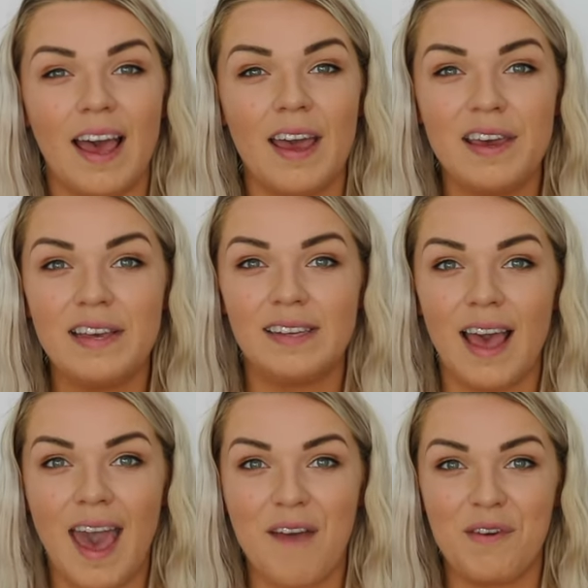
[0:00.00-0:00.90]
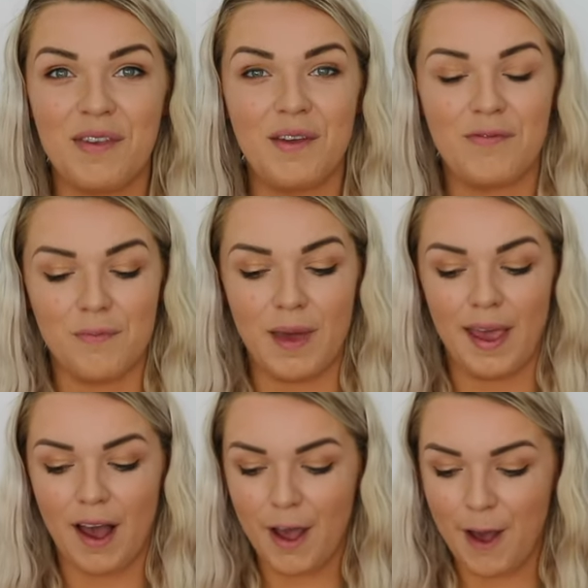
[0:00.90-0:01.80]
that is everything from
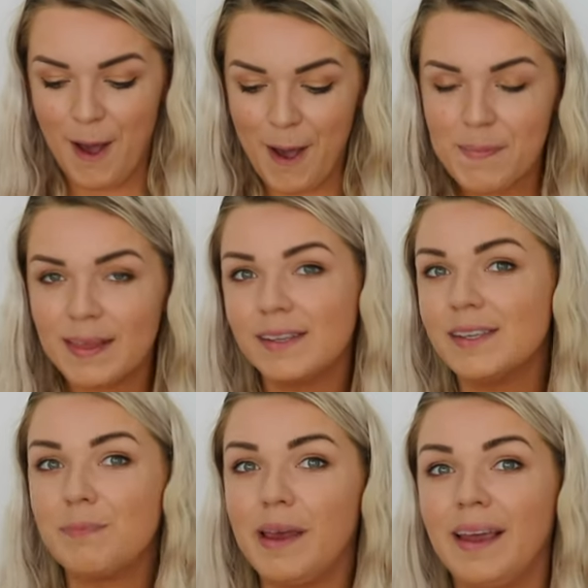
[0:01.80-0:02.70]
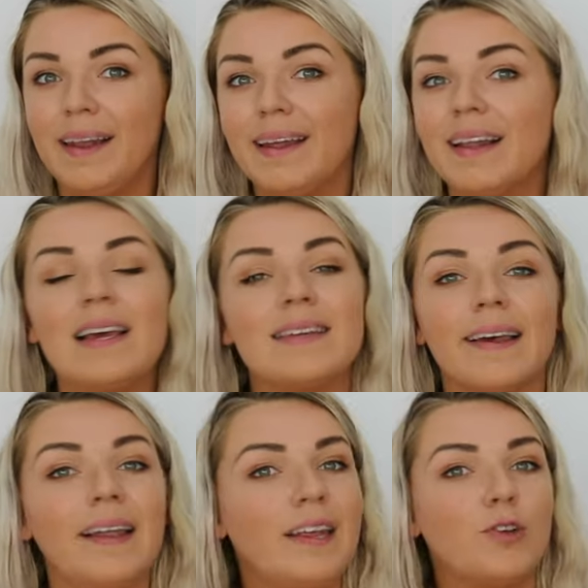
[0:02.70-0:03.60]
me. I hope this has been at least
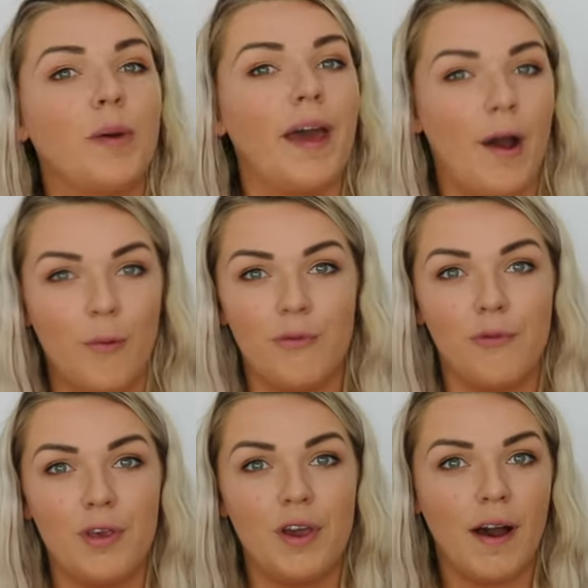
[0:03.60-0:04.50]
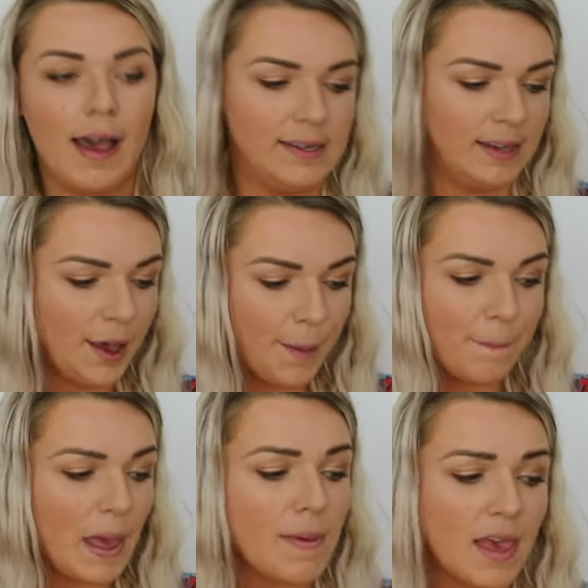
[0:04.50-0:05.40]
a little bit helpful for you guys,
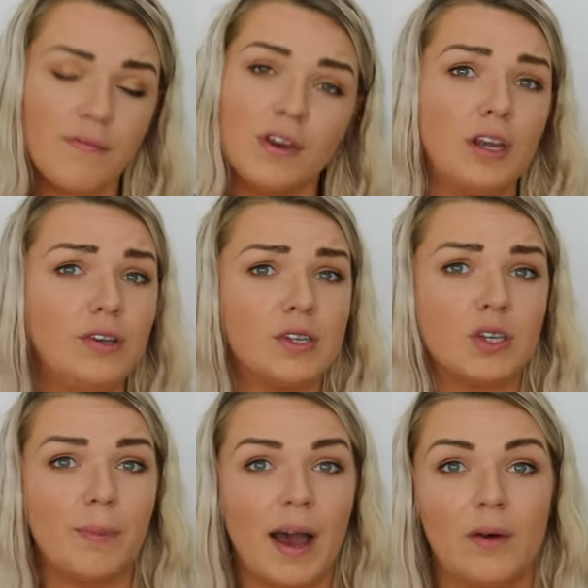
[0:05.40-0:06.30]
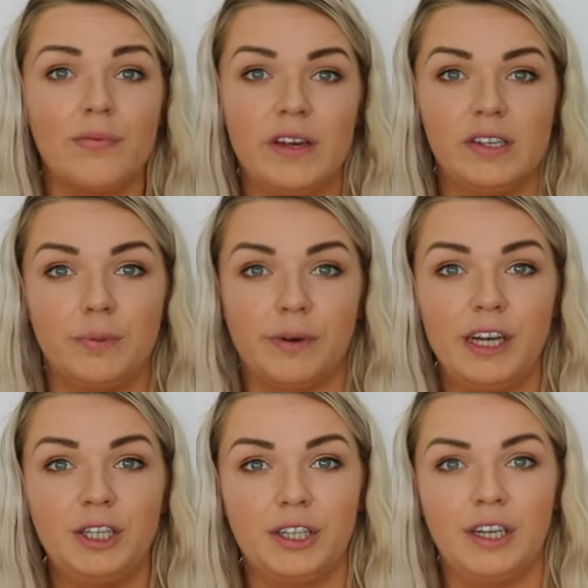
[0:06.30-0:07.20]
maybe giving you some outfit
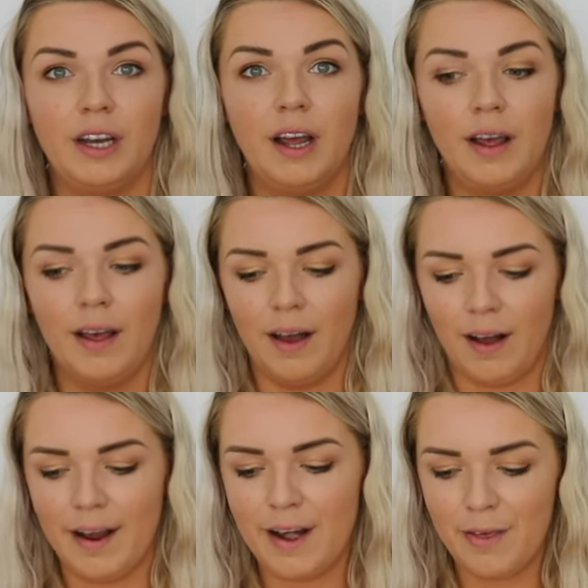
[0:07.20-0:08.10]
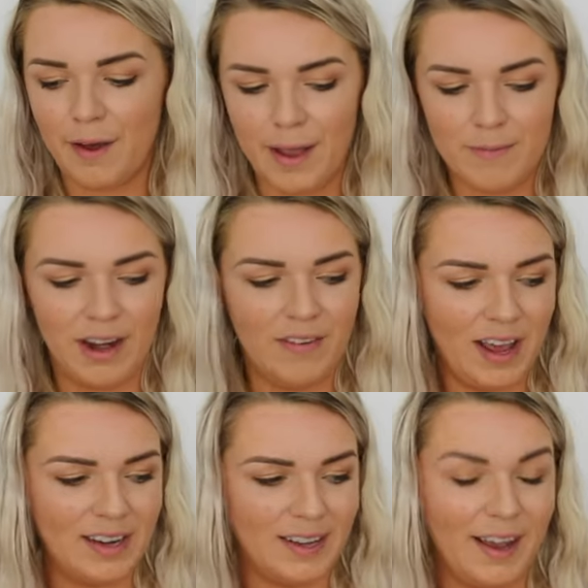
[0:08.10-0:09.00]
inspiration. I know that I'm really, really
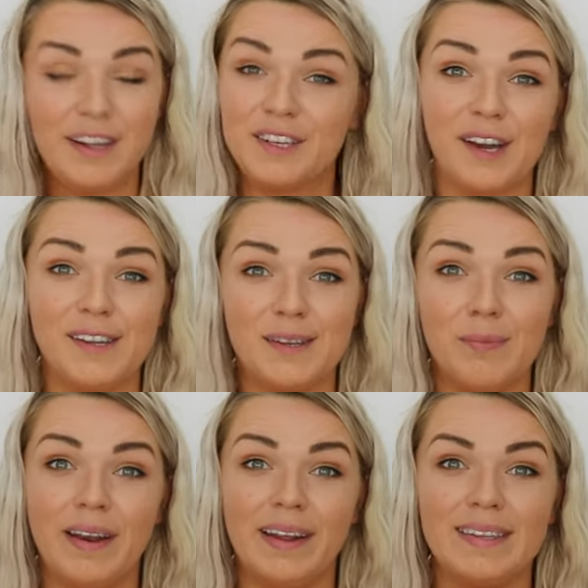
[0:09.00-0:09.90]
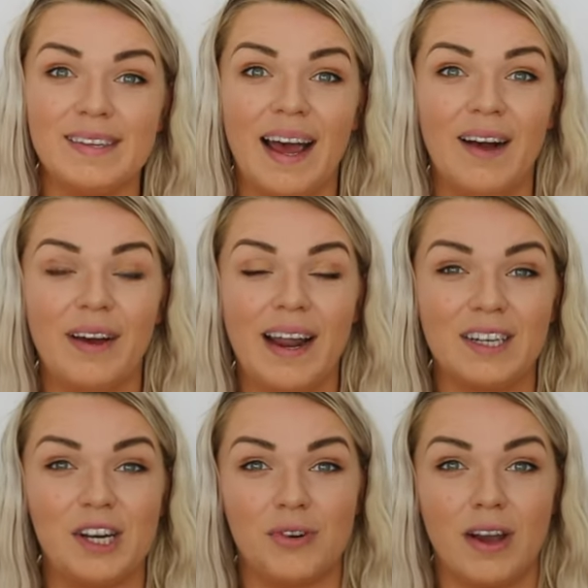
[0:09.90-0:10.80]
excited to go to some weddings now and
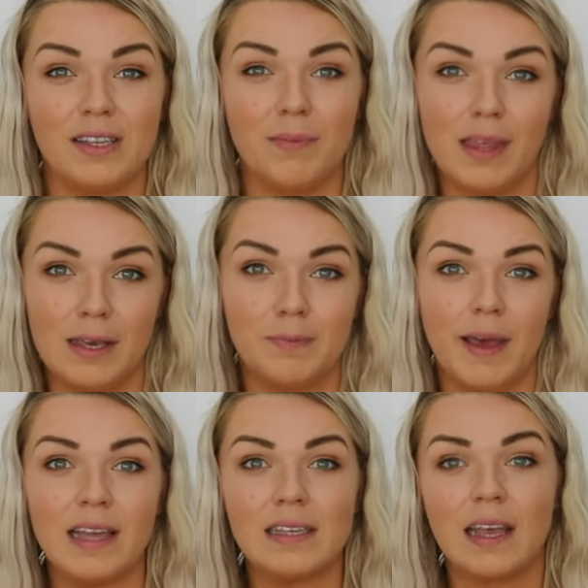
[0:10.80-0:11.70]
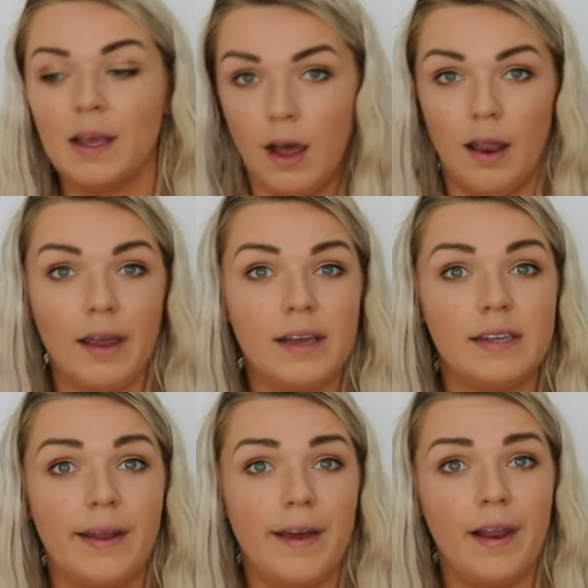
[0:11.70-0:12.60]
actually try some of these bits. Like I
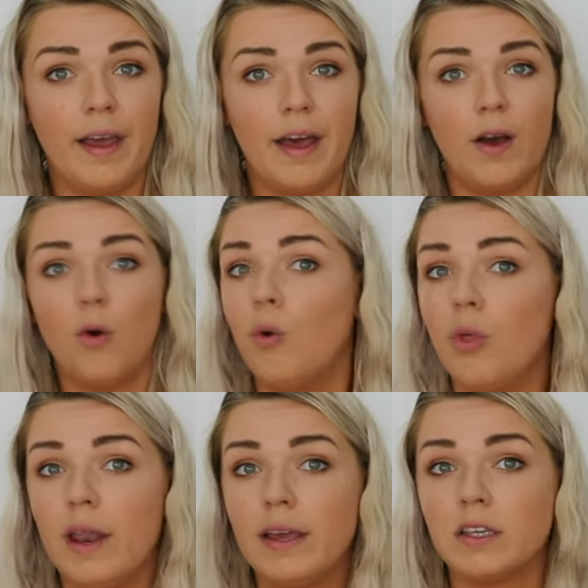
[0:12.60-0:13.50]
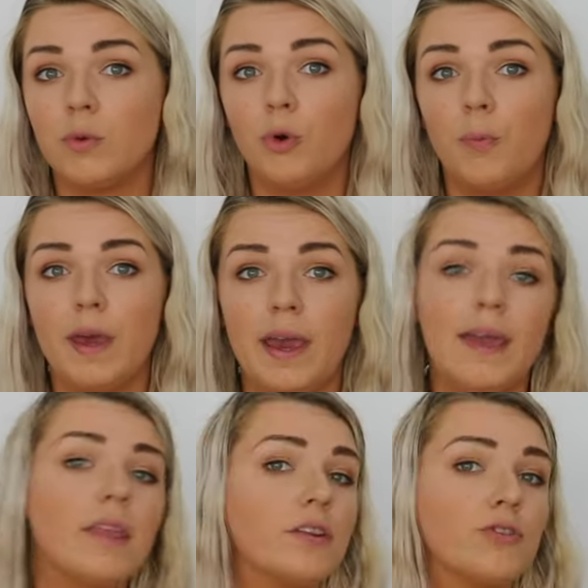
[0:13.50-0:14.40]
said earlier, all the links will be
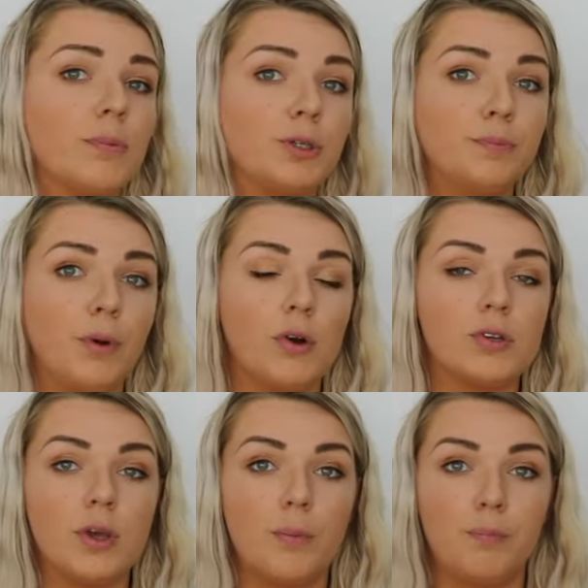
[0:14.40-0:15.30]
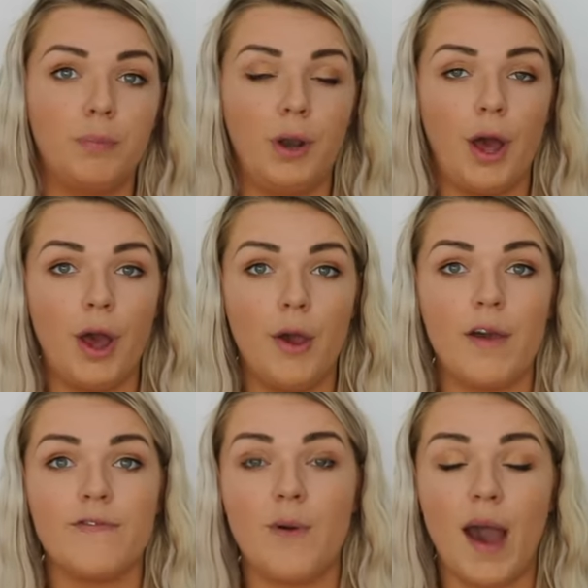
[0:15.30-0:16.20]
in the description box below.
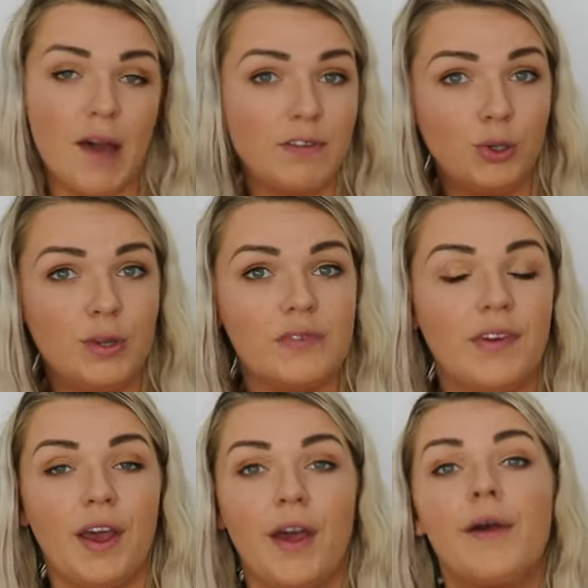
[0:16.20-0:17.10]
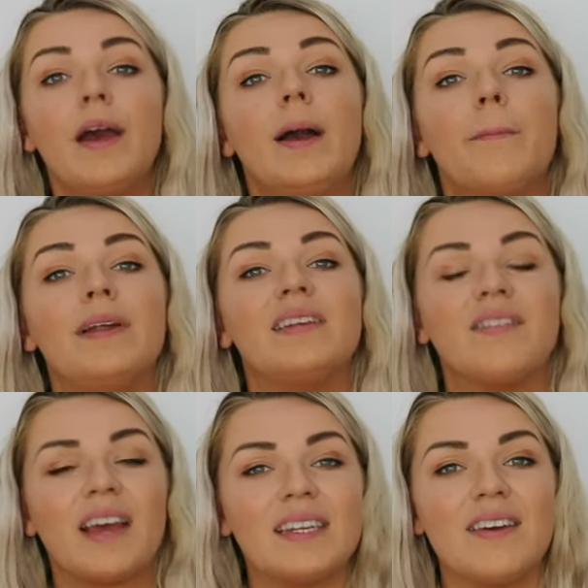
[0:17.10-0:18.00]
If you have enjoyed this video, please don't
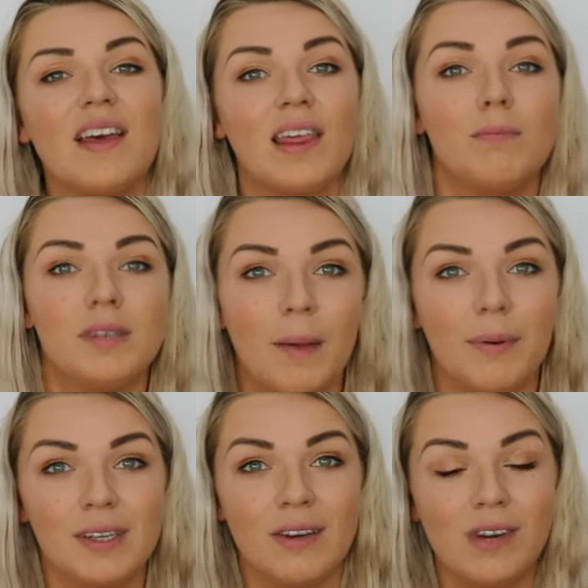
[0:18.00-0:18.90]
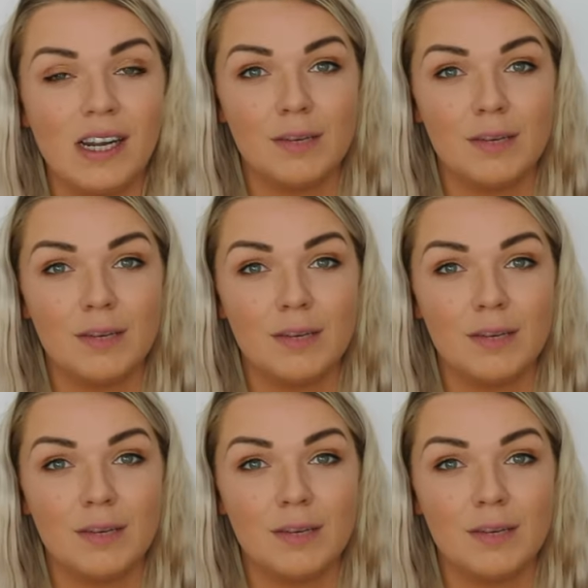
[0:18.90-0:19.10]
forget to give it a thumbs up because it really